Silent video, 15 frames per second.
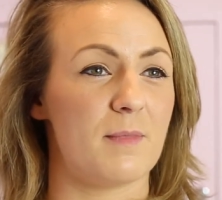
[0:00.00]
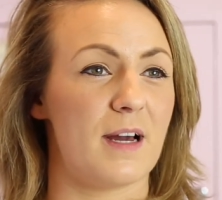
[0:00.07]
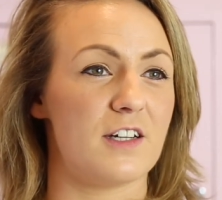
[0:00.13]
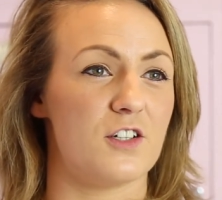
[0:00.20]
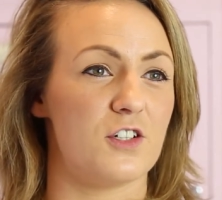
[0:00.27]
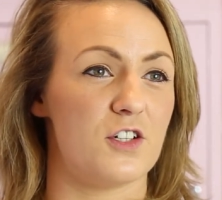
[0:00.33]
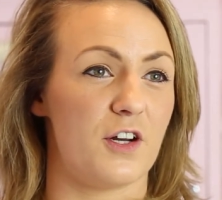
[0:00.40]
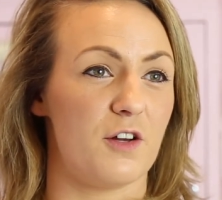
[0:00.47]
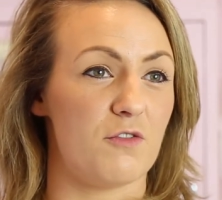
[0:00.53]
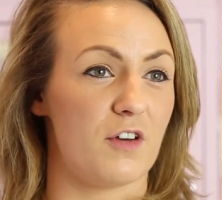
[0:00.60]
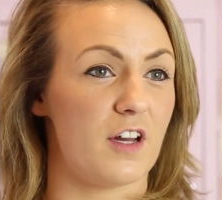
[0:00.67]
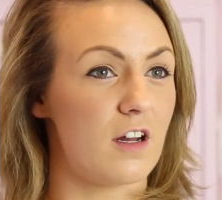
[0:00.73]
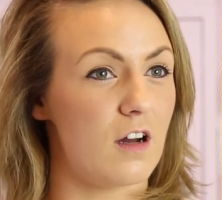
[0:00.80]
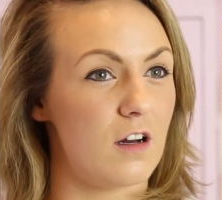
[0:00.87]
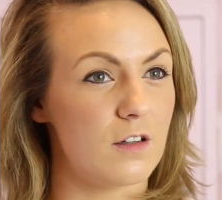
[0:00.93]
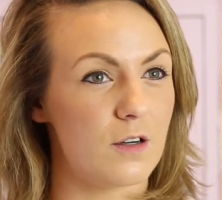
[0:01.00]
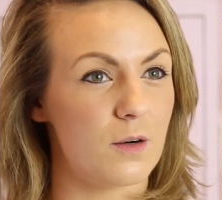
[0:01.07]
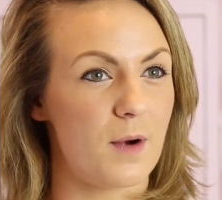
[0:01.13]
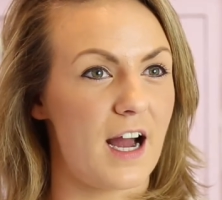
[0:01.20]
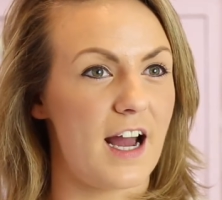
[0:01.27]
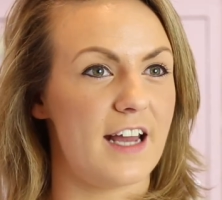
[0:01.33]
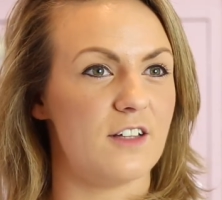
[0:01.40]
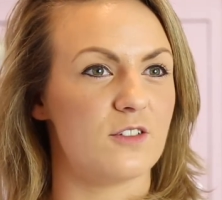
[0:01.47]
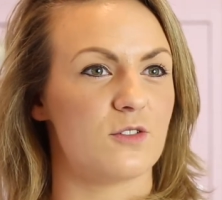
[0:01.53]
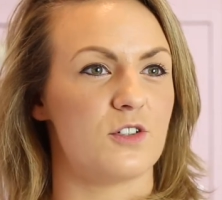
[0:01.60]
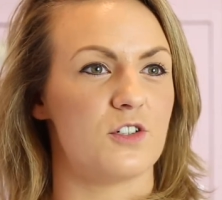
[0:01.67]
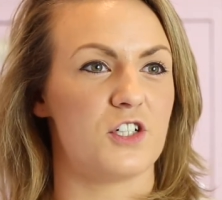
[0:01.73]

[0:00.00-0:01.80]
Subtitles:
matches your outfit colour-wise or